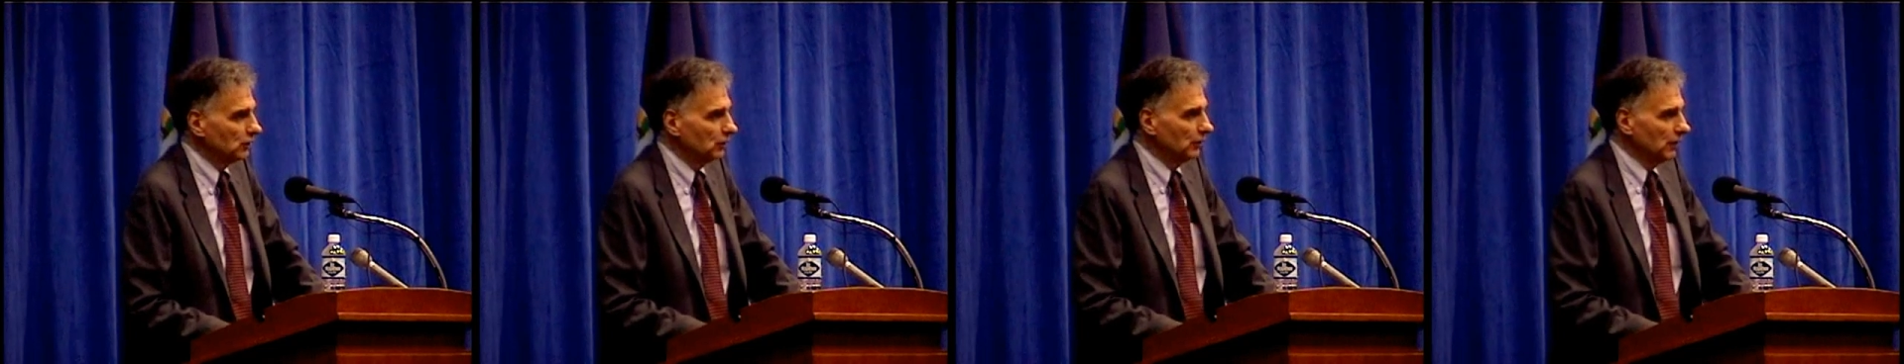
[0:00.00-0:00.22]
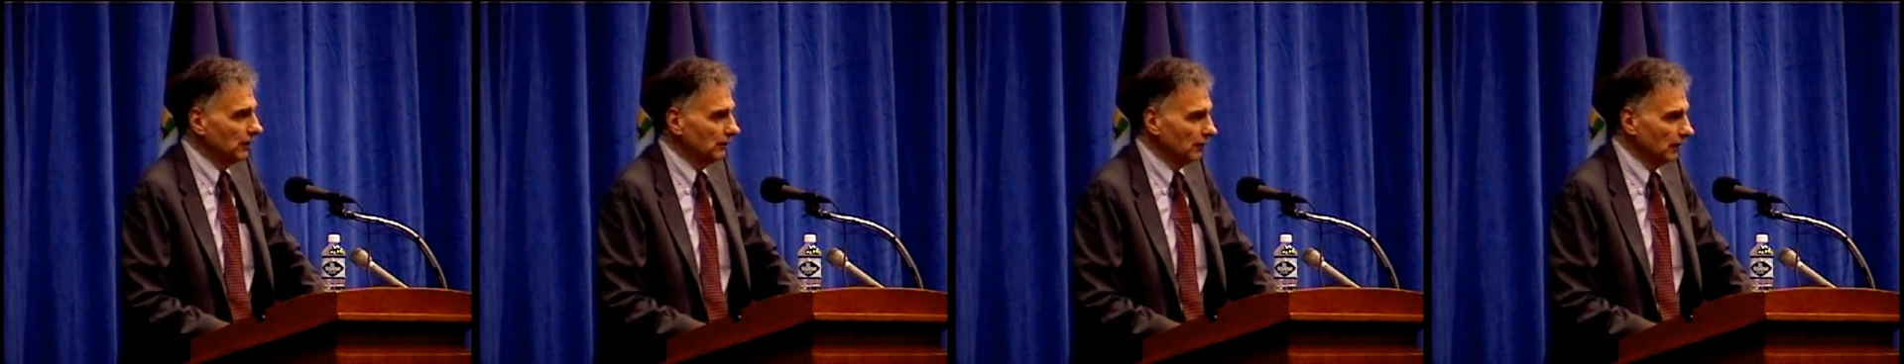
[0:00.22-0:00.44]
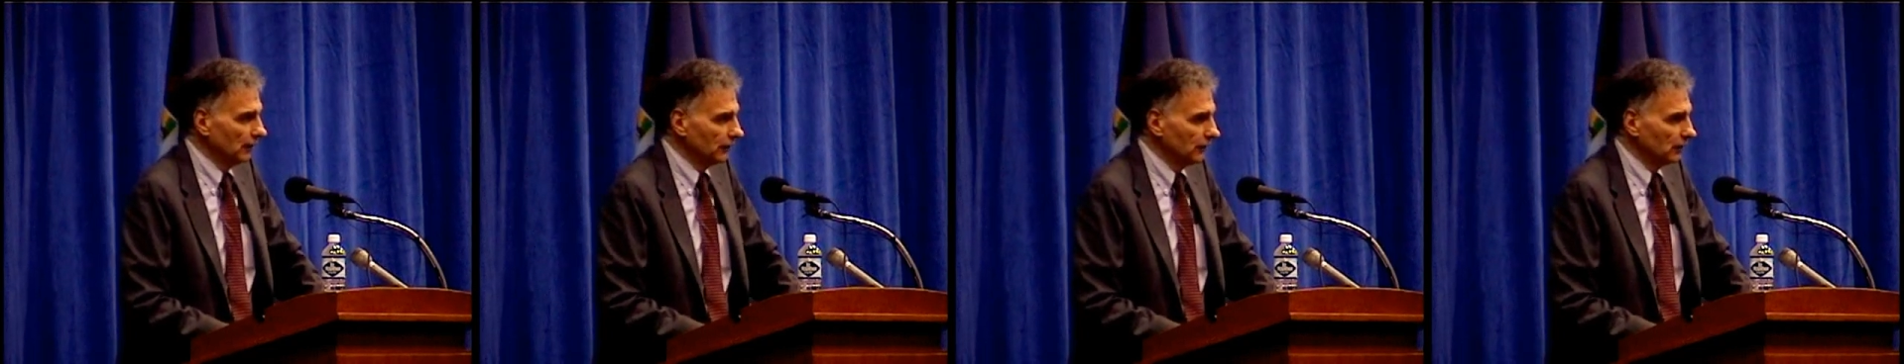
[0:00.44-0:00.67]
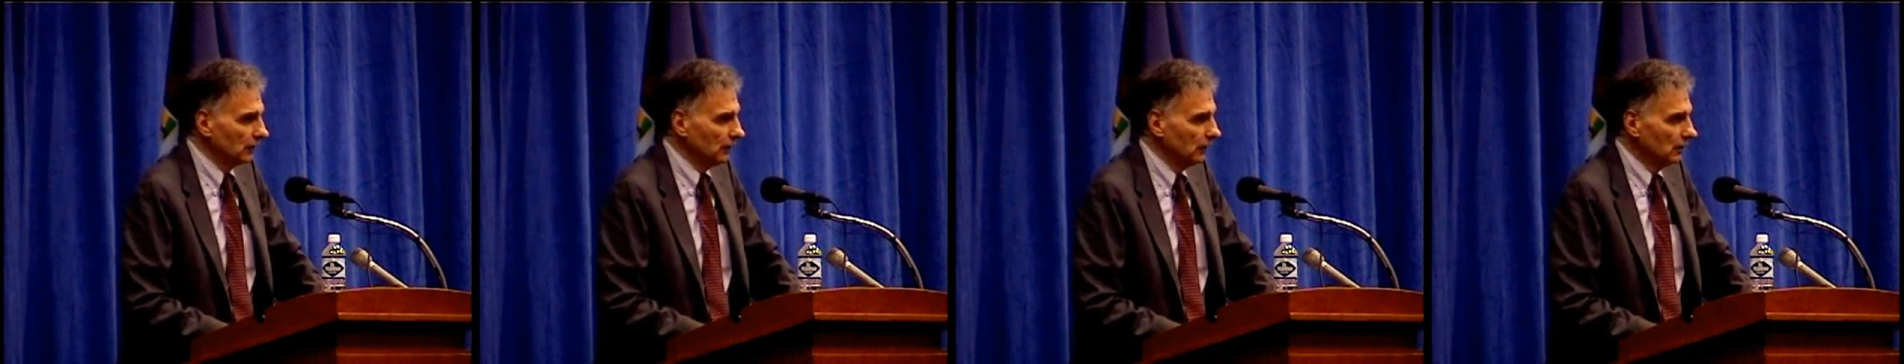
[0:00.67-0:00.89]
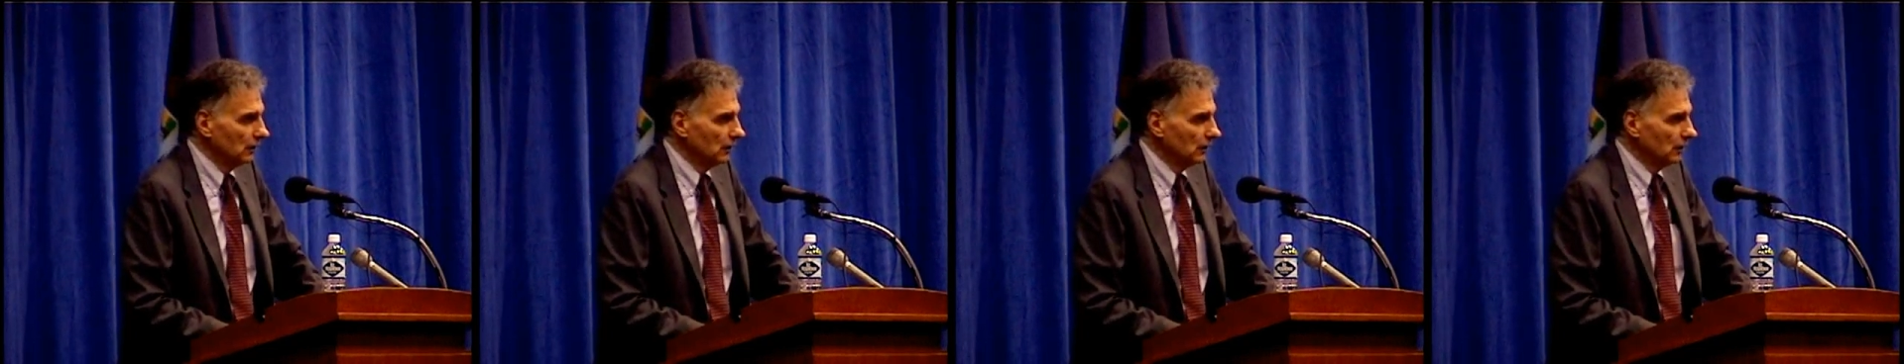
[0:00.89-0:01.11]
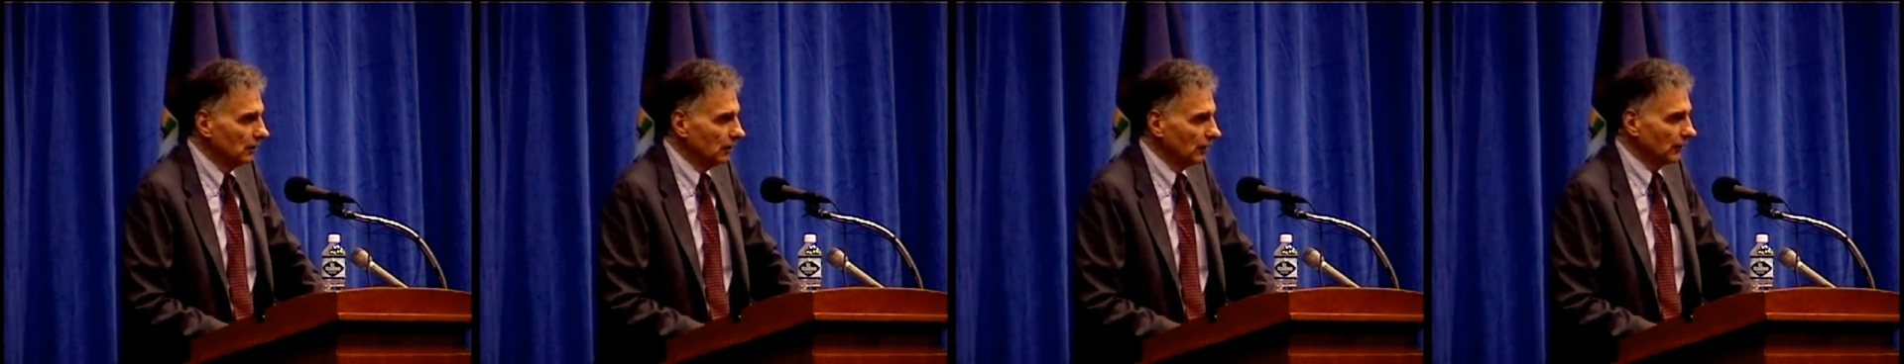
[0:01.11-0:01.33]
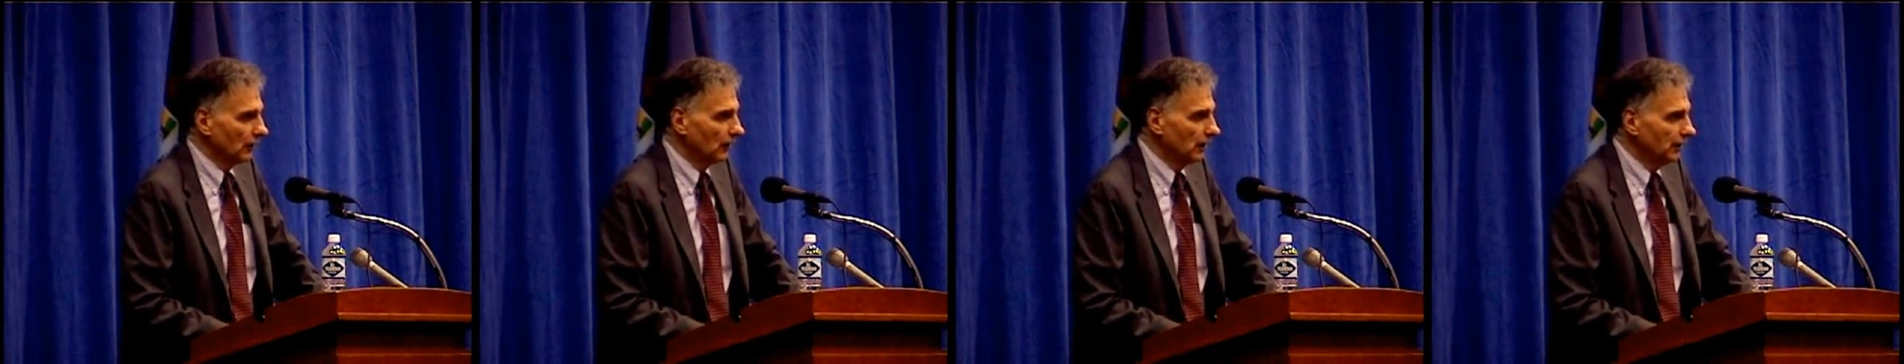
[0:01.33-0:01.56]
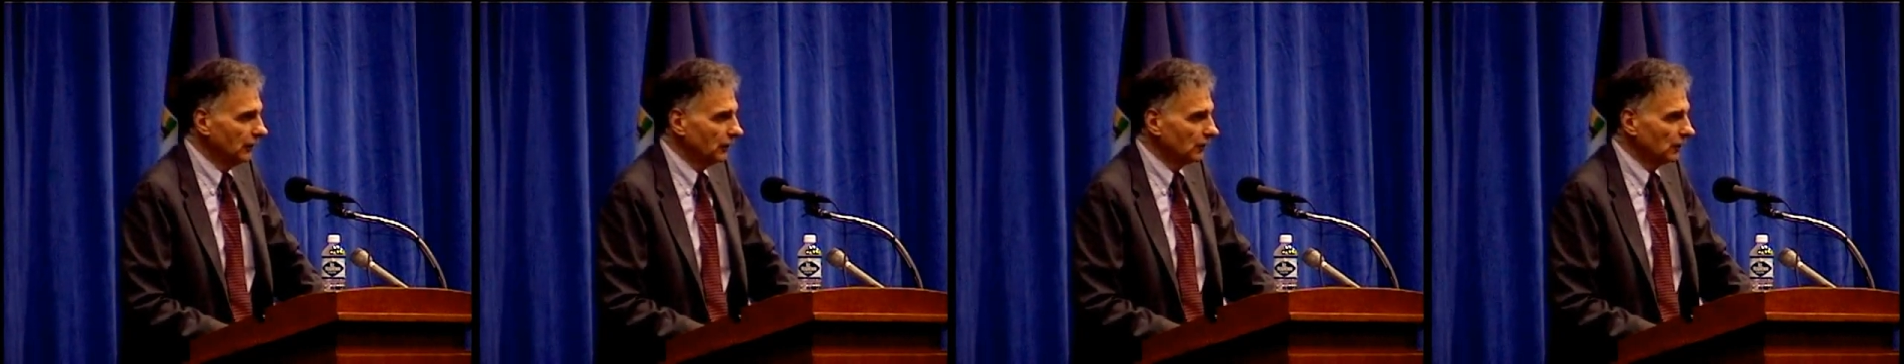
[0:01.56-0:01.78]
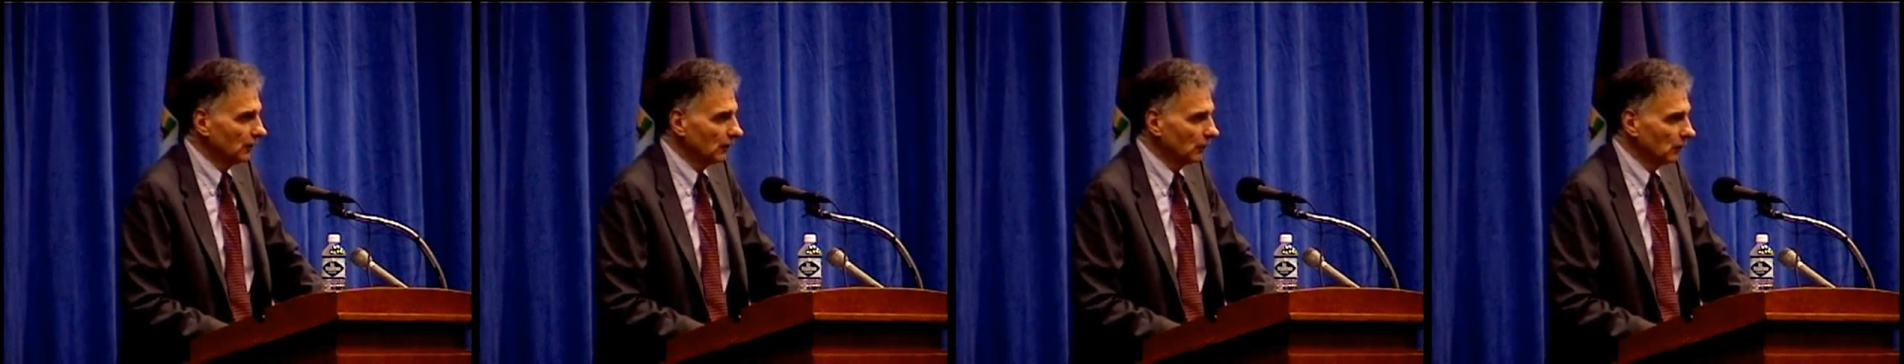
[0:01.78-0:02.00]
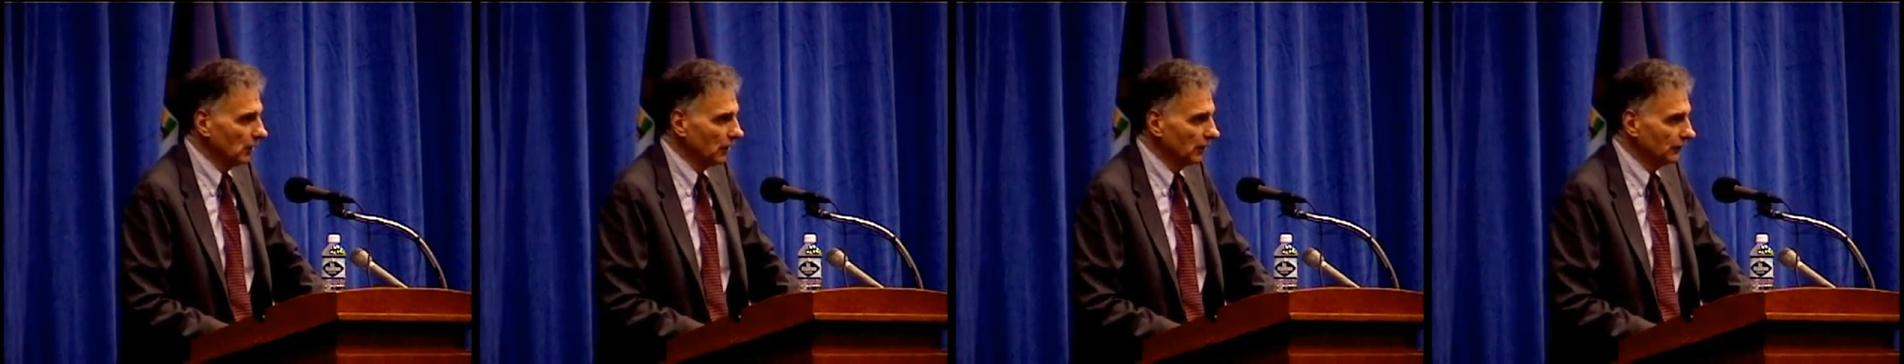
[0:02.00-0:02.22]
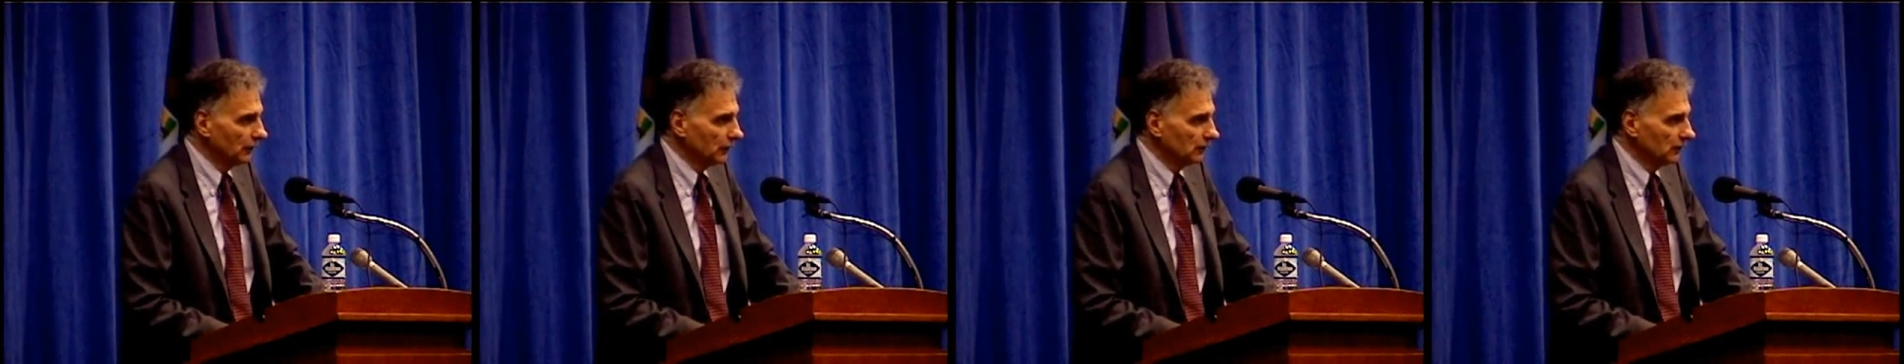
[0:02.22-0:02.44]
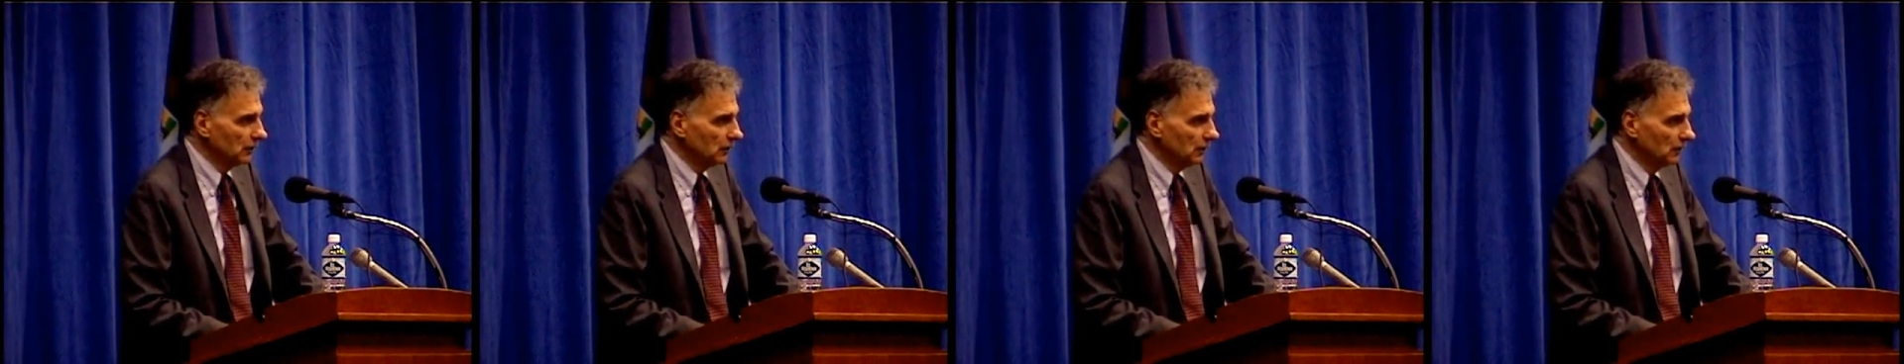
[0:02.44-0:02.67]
two evils, or the least of the worst.